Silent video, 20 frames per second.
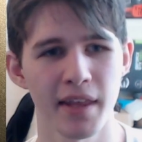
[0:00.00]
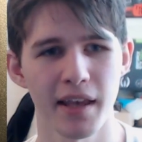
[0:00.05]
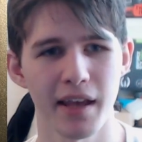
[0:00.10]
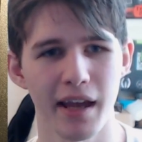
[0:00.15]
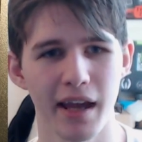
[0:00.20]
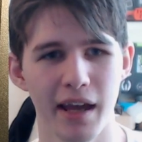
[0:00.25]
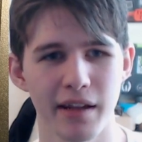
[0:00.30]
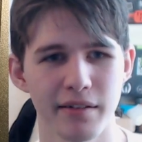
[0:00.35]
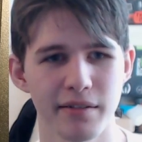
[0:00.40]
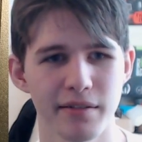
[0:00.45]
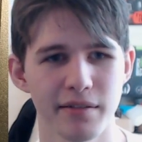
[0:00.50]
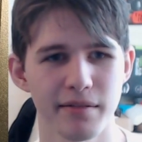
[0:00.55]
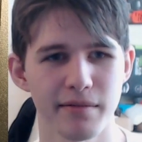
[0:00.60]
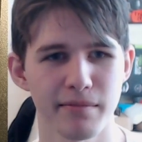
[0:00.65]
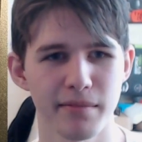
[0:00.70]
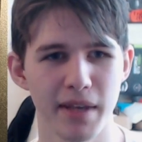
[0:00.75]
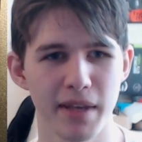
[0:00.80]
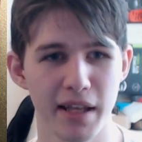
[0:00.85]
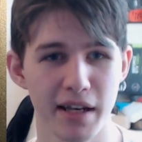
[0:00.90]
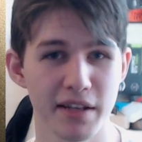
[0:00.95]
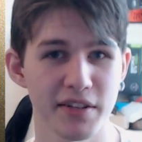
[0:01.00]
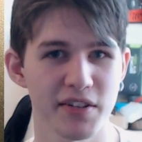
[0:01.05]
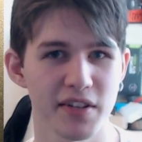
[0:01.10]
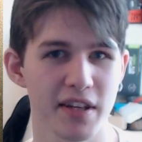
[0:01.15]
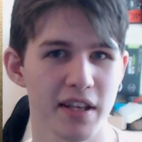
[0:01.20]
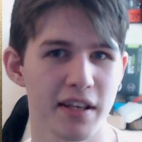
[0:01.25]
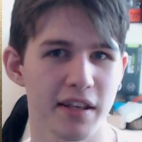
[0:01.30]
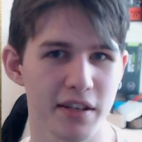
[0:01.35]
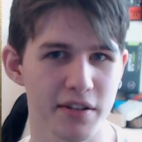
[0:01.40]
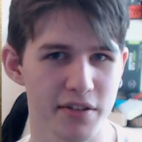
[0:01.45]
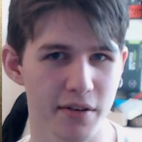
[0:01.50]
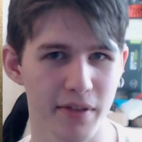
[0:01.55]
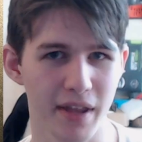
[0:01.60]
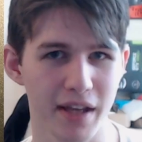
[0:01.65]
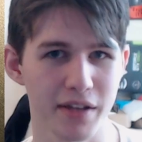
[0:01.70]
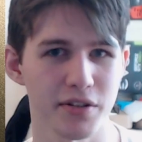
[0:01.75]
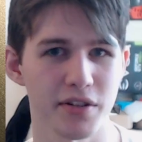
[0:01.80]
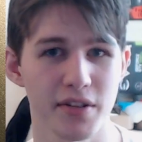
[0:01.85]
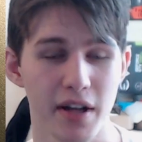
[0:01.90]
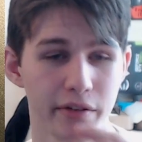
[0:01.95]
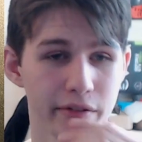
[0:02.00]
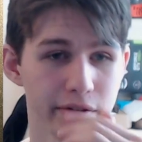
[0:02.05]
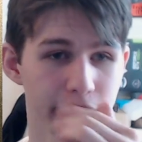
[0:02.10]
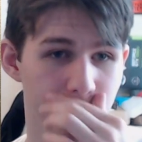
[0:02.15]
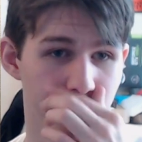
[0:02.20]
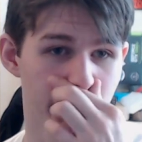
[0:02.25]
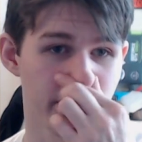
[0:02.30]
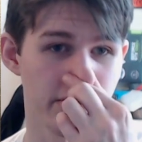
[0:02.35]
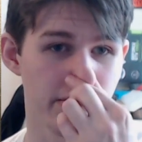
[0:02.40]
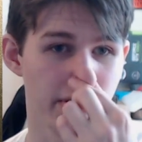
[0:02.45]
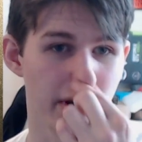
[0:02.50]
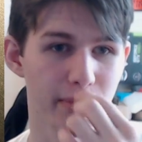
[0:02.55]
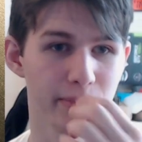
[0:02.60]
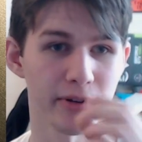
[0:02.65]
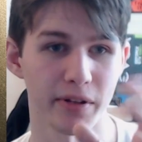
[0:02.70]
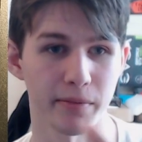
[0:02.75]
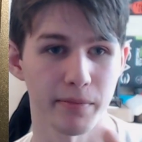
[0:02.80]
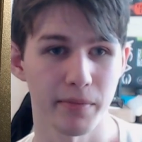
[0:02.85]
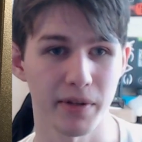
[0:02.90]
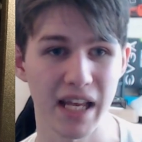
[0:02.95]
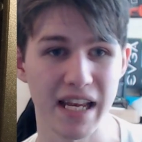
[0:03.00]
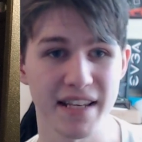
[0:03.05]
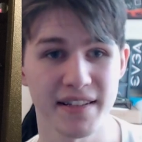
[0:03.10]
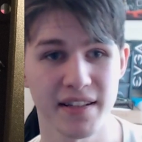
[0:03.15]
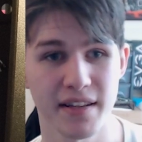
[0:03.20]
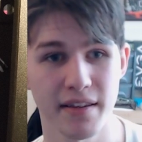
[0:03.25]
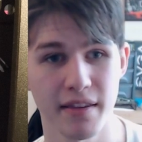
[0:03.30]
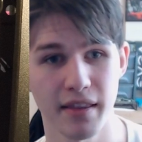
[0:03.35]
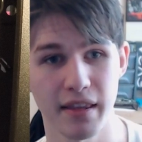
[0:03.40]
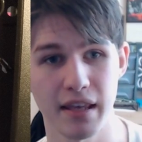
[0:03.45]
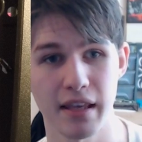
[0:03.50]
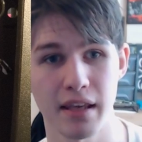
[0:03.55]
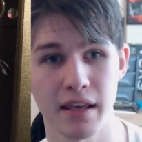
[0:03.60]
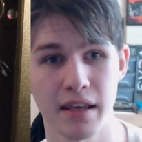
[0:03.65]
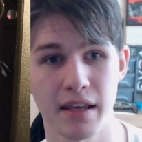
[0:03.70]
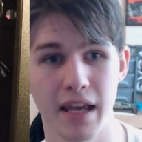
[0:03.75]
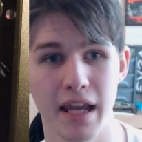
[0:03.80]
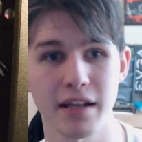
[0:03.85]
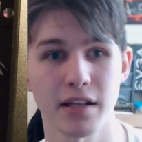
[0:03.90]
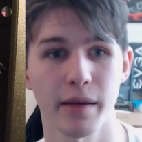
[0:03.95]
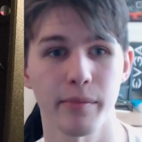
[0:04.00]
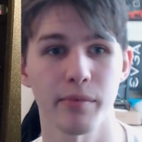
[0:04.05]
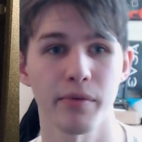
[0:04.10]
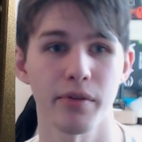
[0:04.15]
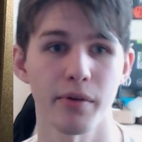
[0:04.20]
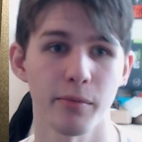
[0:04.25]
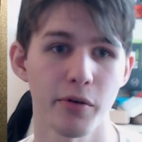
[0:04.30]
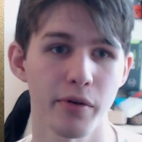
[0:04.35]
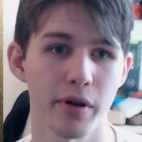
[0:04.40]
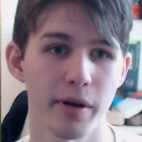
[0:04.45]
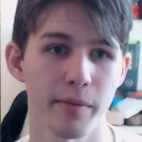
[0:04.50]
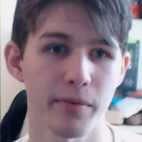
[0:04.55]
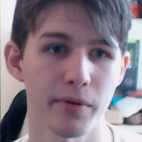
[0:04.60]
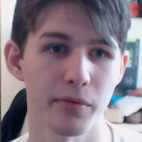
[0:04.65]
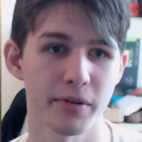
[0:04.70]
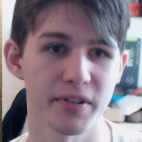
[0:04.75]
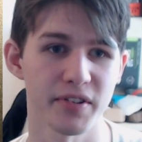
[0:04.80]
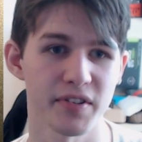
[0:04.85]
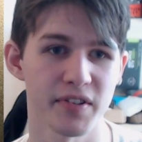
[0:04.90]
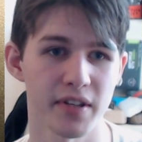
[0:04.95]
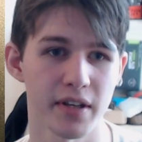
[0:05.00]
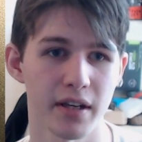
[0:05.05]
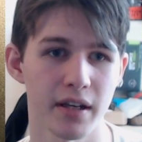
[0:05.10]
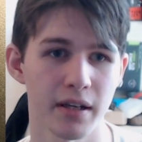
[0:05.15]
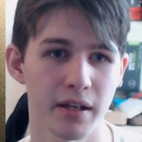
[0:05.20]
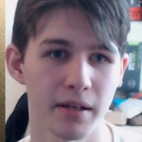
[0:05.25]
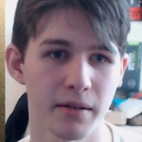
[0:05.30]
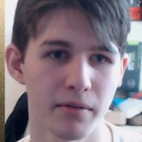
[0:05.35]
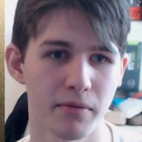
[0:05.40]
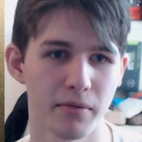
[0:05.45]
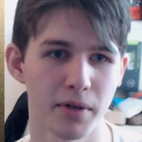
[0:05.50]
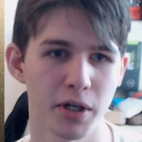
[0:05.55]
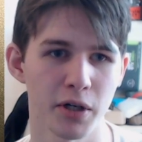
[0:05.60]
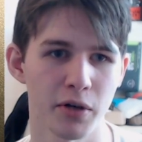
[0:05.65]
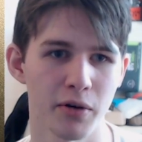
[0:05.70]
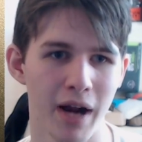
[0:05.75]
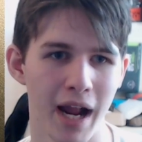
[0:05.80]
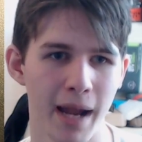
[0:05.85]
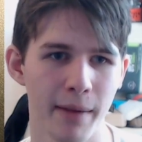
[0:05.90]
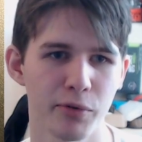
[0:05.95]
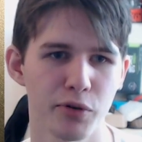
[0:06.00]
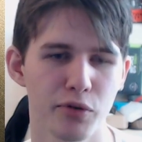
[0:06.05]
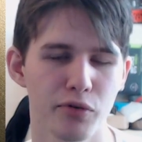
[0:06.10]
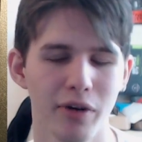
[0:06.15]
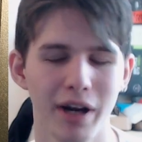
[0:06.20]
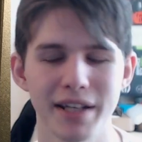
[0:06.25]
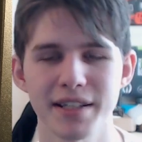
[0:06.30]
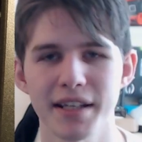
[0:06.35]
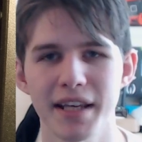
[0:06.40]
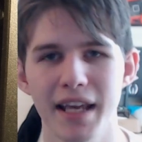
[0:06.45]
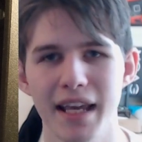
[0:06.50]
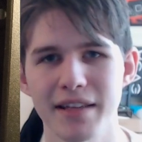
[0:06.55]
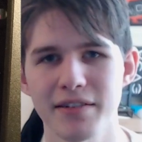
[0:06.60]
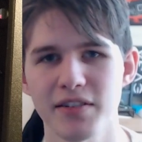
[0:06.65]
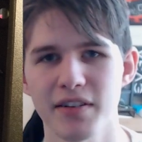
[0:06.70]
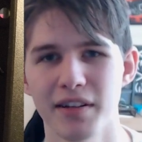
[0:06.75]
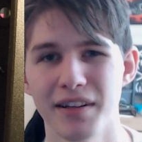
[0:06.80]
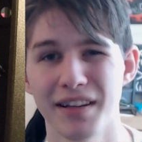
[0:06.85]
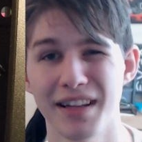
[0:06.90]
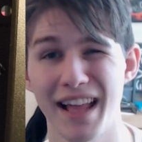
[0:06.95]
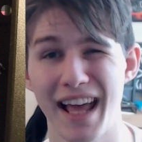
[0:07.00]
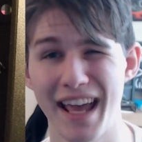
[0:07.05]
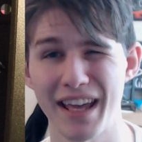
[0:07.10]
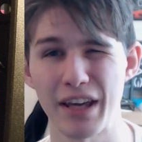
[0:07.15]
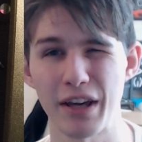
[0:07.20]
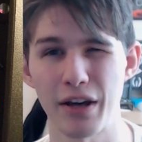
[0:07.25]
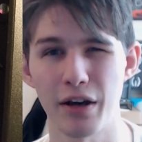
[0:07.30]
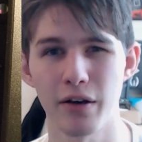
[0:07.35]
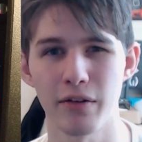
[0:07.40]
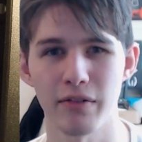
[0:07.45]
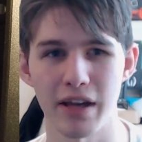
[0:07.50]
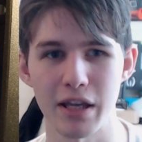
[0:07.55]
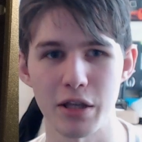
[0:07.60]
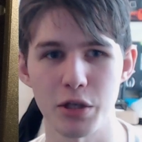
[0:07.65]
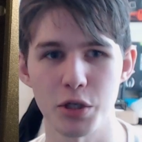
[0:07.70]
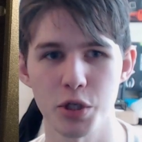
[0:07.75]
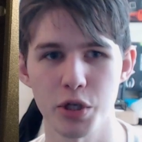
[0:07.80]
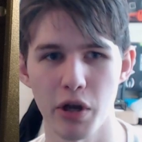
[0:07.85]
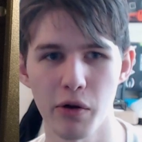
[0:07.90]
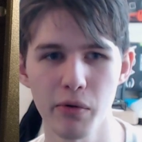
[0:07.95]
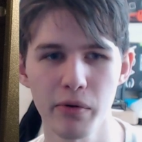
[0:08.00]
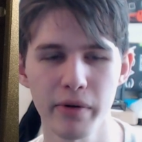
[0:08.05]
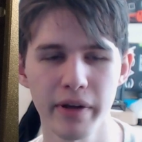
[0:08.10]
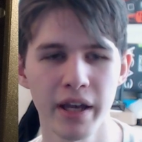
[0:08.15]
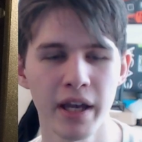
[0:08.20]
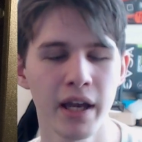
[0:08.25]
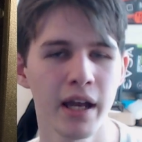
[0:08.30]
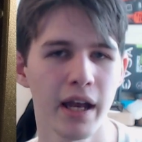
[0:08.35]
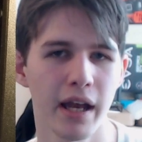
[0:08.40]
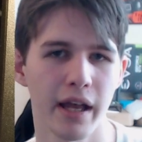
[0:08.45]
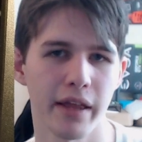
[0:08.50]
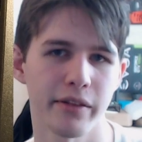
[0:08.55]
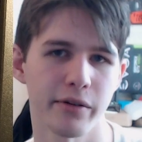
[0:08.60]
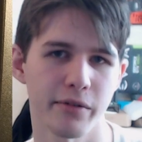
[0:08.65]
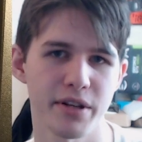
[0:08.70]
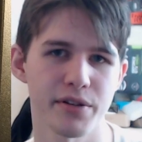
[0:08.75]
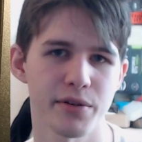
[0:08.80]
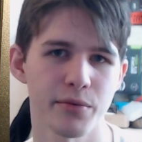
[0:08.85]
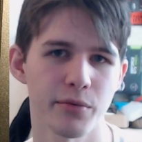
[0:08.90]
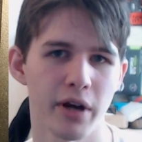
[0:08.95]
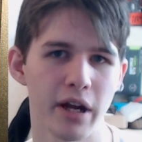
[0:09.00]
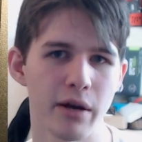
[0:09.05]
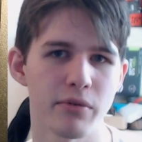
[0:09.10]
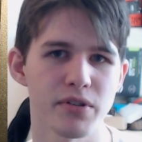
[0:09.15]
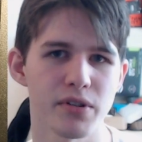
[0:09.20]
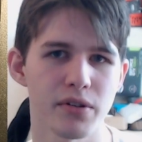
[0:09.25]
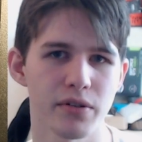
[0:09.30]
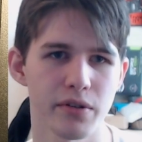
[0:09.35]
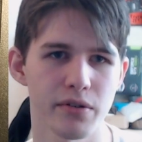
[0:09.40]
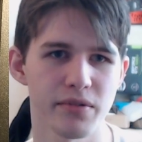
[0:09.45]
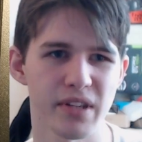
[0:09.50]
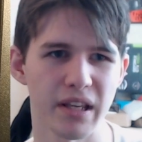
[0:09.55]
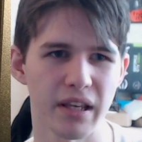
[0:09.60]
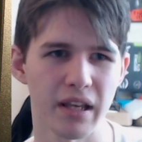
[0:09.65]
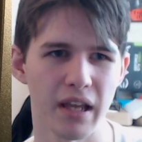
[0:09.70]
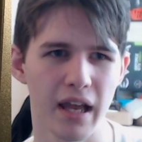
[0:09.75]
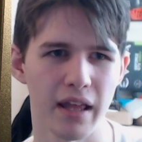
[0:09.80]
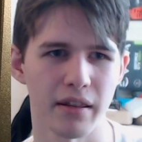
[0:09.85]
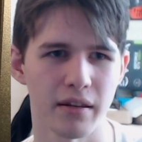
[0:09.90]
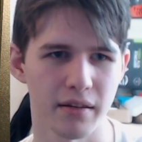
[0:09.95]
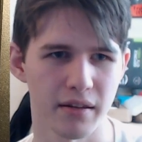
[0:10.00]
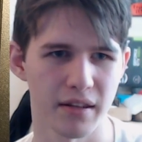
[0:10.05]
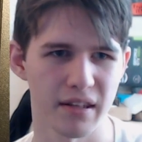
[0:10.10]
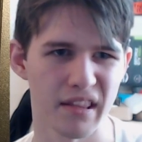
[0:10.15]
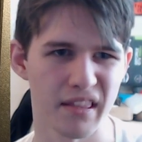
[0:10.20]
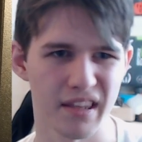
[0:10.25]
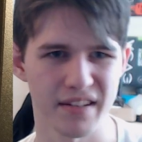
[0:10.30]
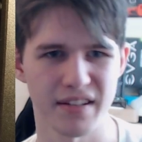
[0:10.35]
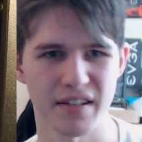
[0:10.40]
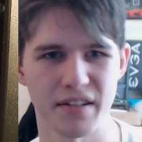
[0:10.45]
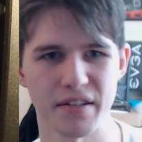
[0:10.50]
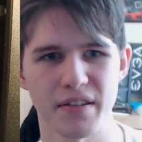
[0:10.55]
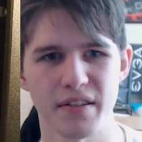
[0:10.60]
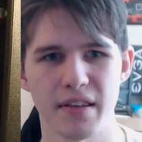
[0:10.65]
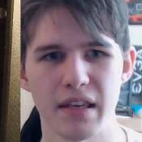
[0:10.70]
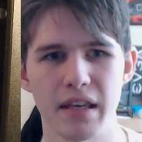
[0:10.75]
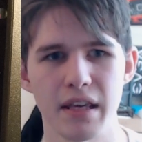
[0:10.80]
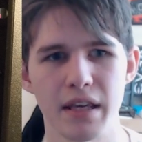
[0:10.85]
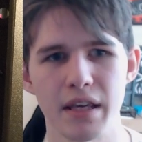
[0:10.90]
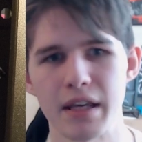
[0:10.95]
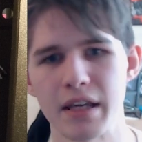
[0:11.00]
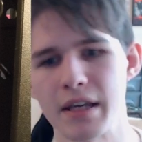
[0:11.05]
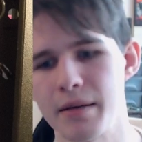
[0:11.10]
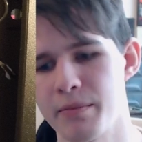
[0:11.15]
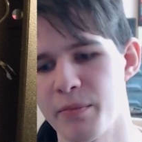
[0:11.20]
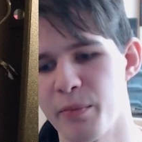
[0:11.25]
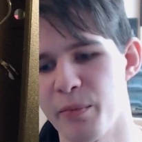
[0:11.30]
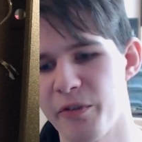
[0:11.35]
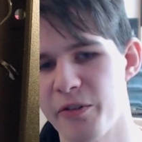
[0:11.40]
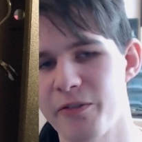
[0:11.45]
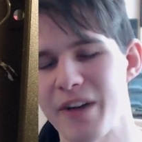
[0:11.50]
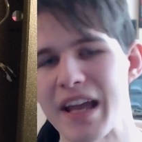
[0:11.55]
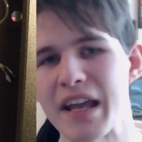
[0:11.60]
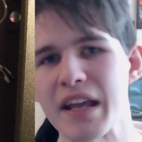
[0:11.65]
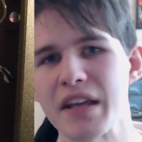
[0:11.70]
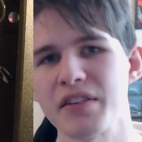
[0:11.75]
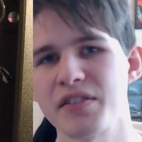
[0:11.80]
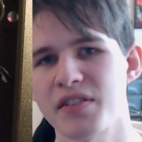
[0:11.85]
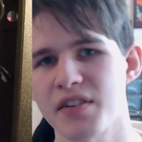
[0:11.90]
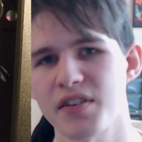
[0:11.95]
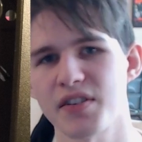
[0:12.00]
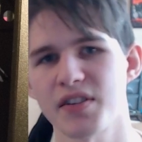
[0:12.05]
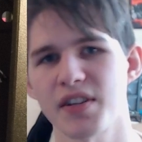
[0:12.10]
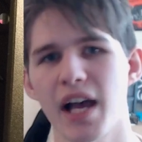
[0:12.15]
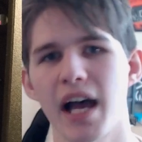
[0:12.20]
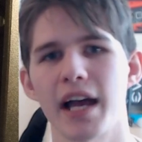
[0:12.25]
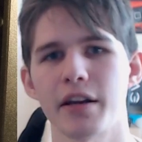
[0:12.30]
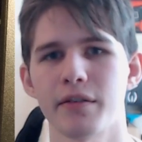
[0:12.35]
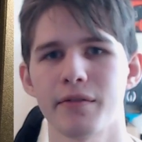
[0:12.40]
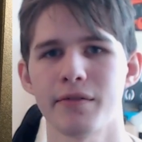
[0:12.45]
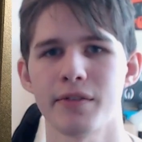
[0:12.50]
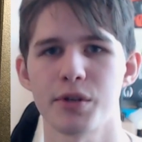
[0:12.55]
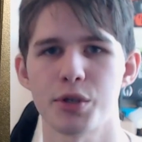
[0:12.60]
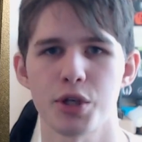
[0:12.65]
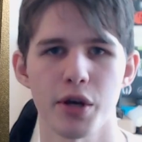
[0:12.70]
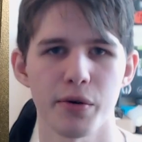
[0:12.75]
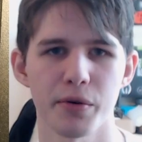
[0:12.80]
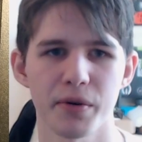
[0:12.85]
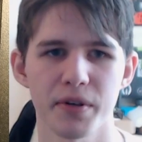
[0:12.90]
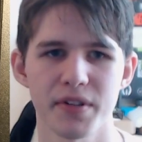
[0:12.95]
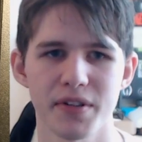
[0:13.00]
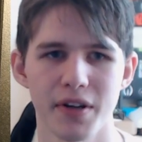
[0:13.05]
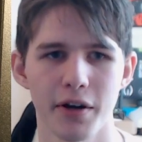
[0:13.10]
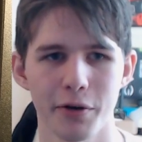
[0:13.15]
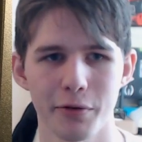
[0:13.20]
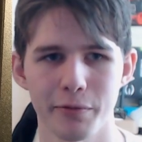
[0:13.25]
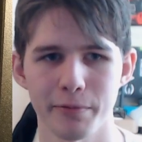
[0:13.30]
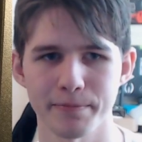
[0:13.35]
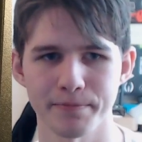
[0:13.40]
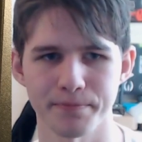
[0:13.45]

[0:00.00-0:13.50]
And it is sticky, so that just held the thermocouple in place. The K-type thermocouple was crammed right against the leg of a choke, and the reason why I was using, and this is the phase side of the choke, so